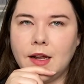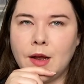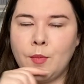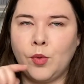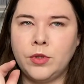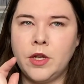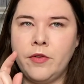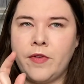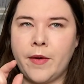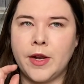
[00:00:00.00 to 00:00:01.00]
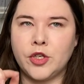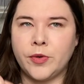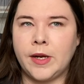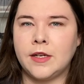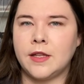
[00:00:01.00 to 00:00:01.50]
am also very
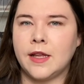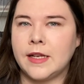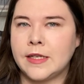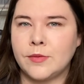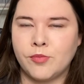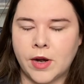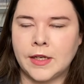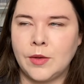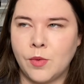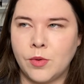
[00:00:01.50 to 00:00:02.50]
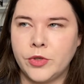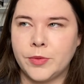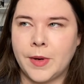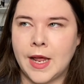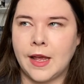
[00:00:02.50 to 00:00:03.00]
intrigued that it is Bradley Walsh
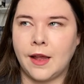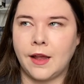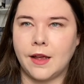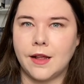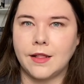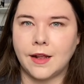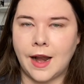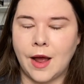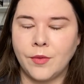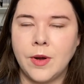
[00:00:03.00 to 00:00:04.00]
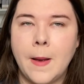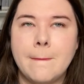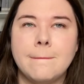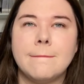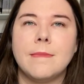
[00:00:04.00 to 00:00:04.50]
playing the clown.
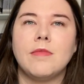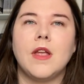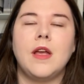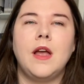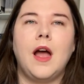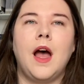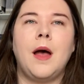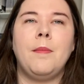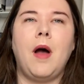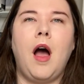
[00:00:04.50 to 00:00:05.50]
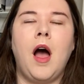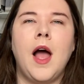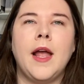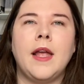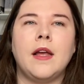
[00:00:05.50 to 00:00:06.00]
Um,
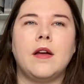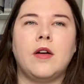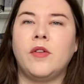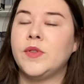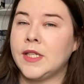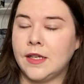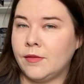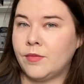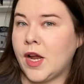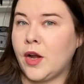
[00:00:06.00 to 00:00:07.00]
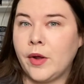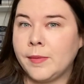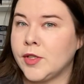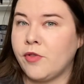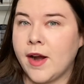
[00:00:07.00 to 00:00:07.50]
I obviously, I know him
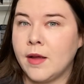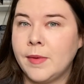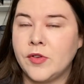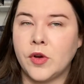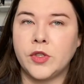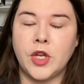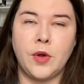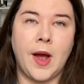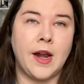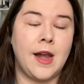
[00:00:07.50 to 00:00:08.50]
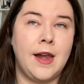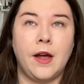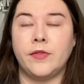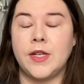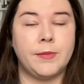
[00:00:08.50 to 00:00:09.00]
as Graham in Doctor Who and I
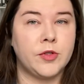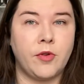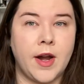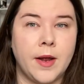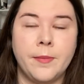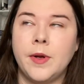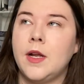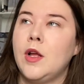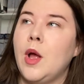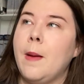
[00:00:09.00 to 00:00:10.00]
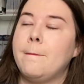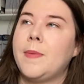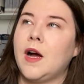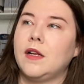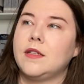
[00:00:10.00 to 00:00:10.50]
loved him as Graham,
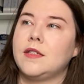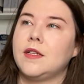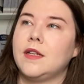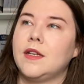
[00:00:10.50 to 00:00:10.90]
but